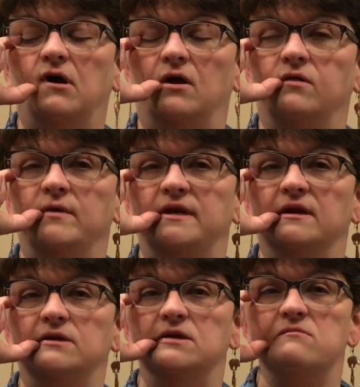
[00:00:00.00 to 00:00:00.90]
all the way
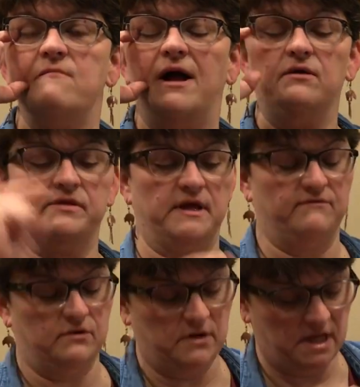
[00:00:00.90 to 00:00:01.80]
down to your mouth
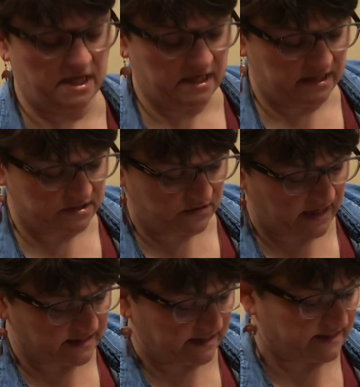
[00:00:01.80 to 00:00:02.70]
level. And so that's